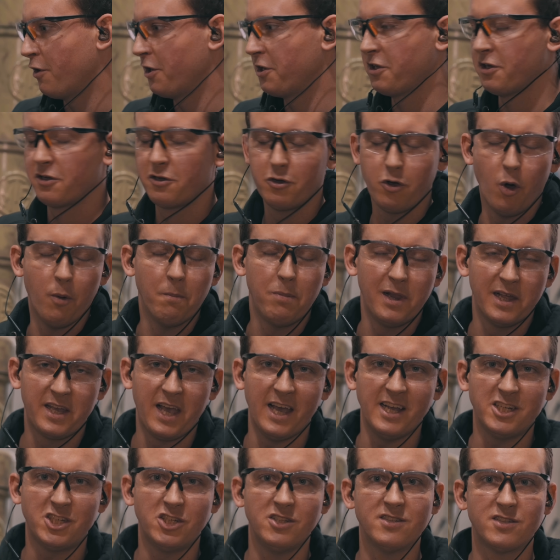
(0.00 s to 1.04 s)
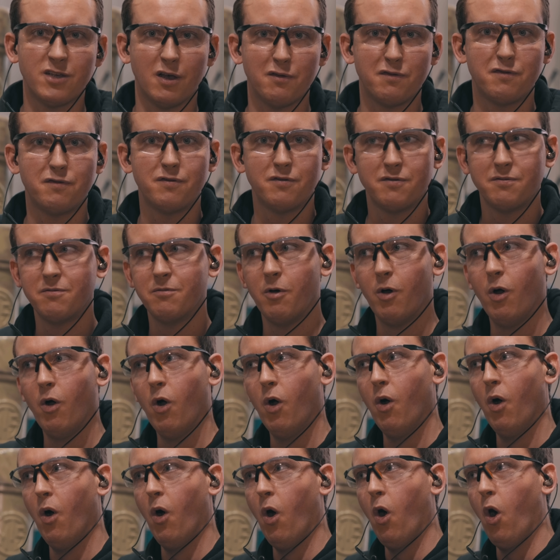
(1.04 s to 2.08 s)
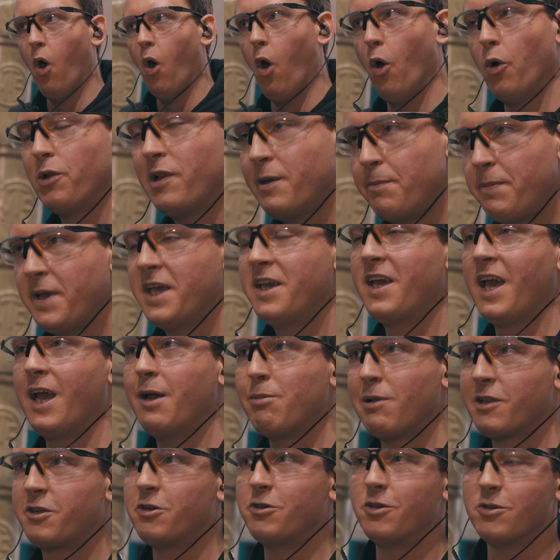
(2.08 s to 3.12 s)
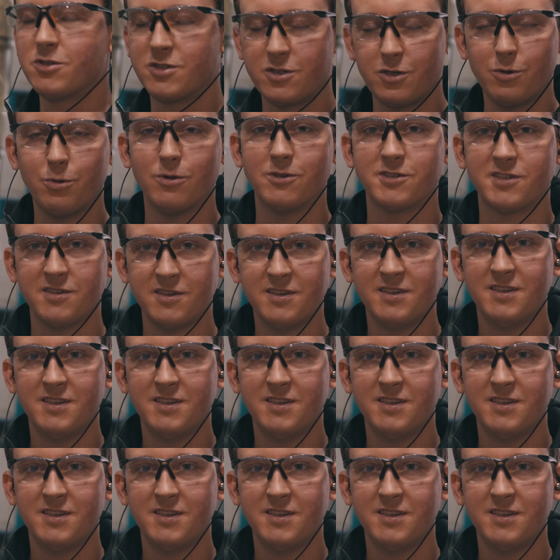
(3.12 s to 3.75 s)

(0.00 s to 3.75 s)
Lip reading: the complications of only being able to use tools.